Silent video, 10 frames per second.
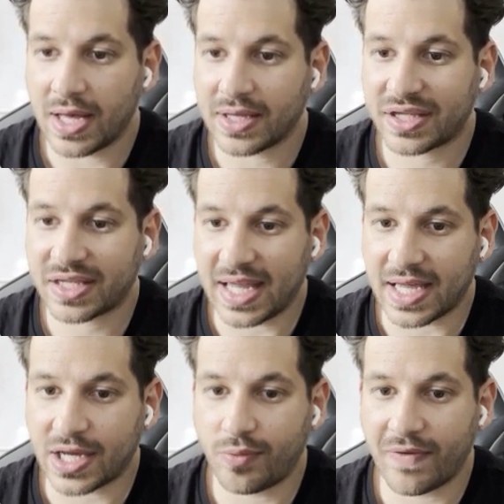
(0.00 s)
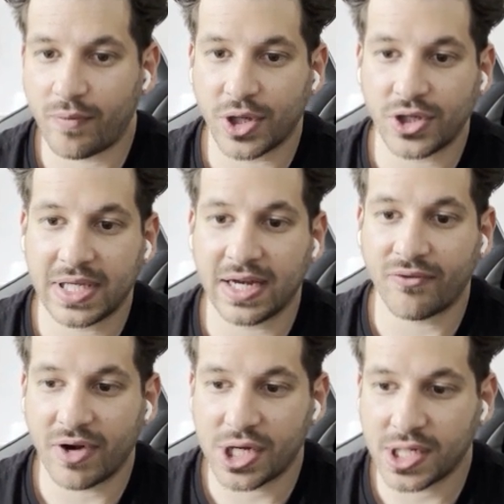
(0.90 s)
stick with what you did
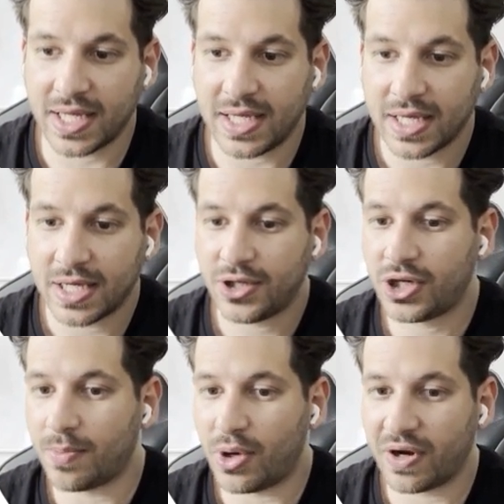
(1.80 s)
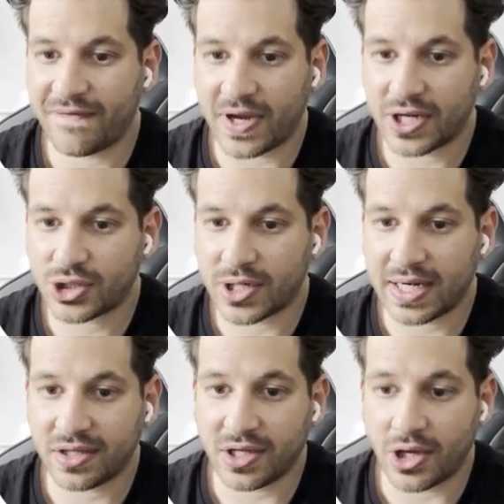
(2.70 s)
originally. You can modify the
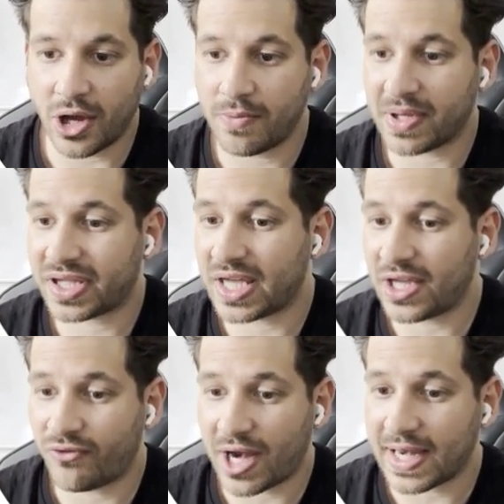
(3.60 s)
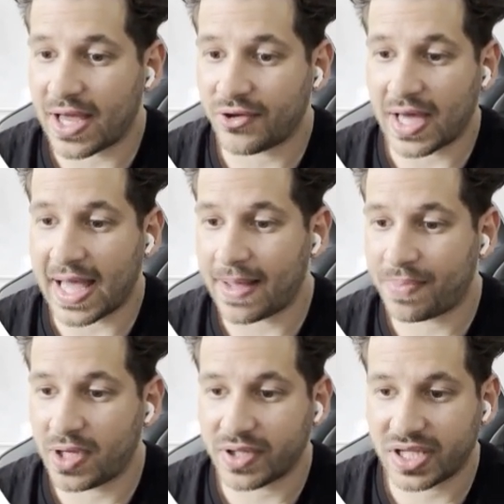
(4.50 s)
trade as you go, but say right now you're
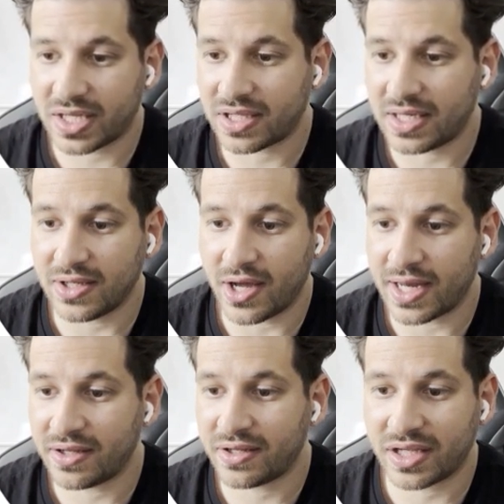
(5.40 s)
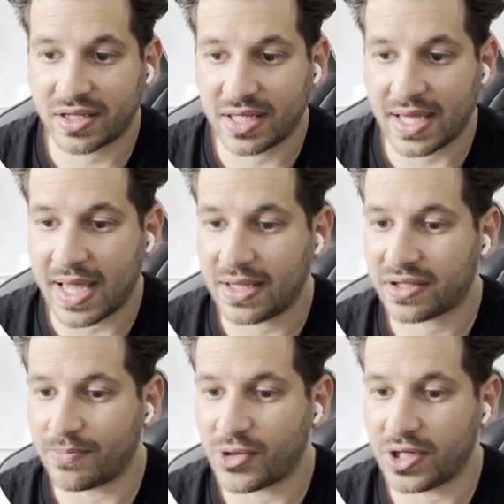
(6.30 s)
happy with 69, 68
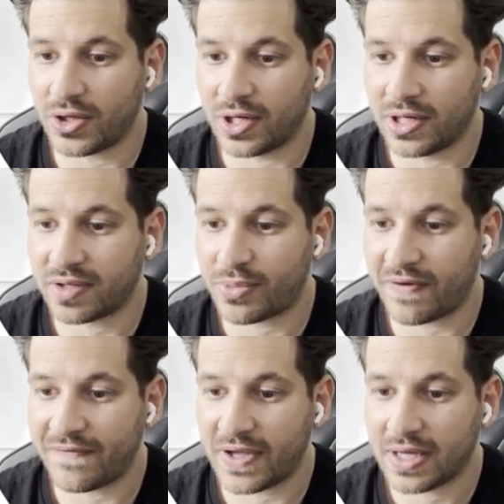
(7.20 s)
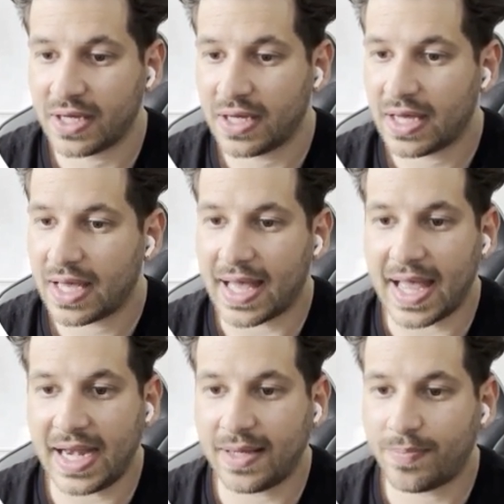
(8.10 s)
something dollars profit. At
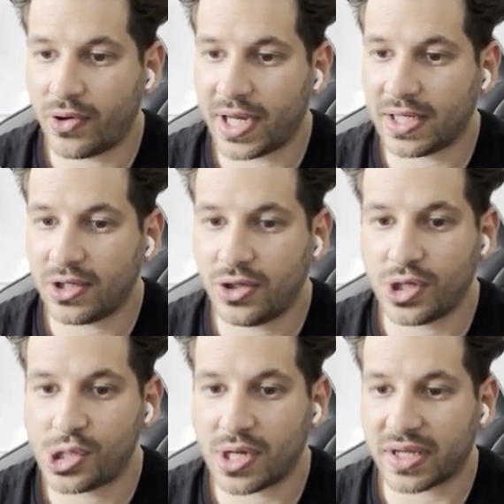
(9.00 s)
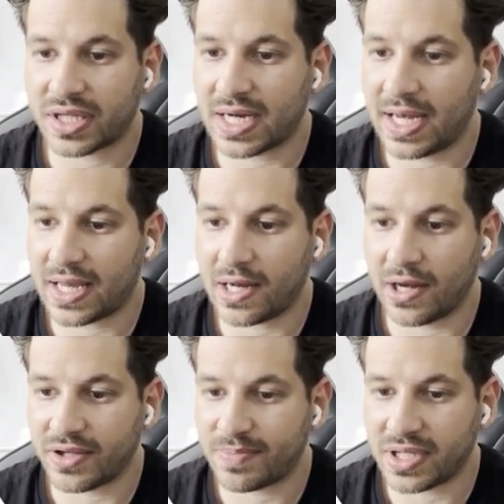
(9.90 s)
any point you can just click
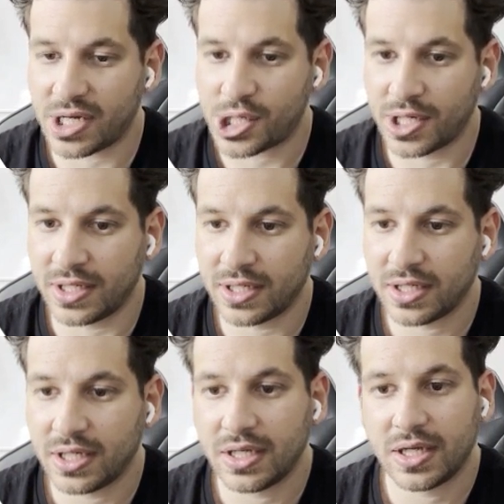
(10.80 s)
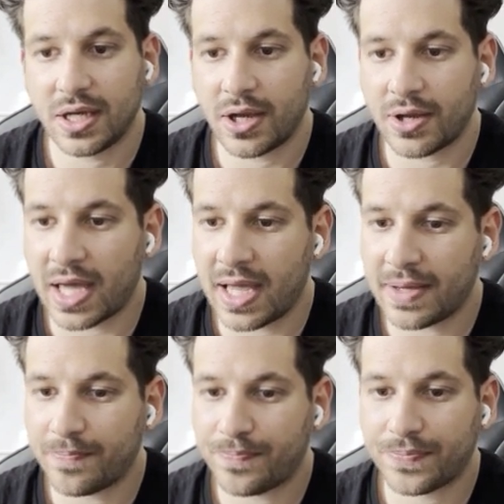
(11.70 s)
close position, okay,